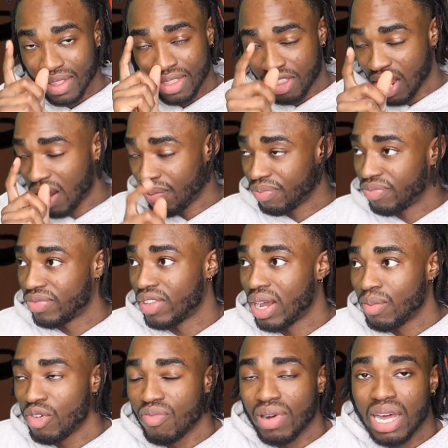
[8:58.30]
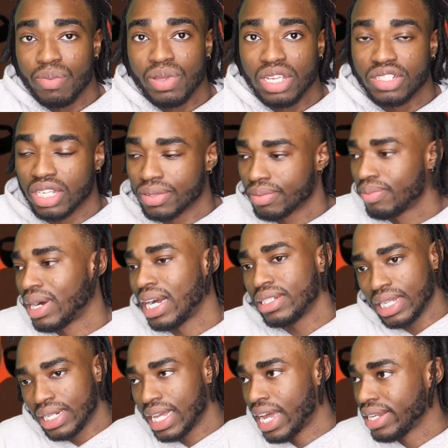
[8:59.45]
Dumb move by BJ. But I
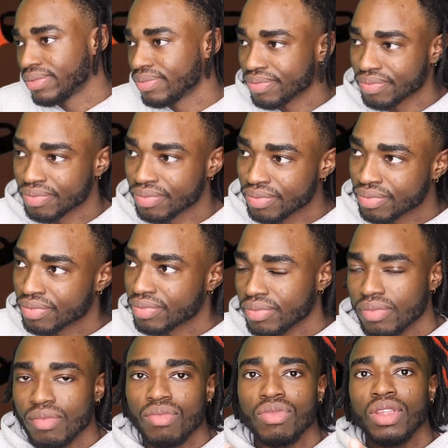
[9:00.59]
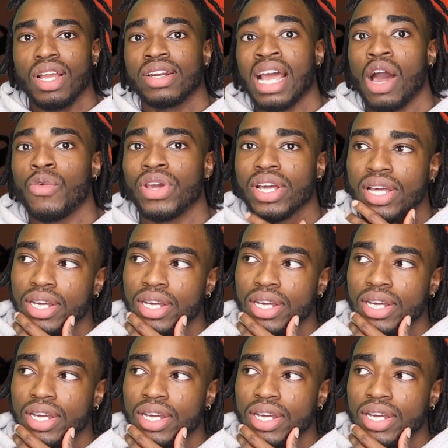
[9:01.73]
did that. That went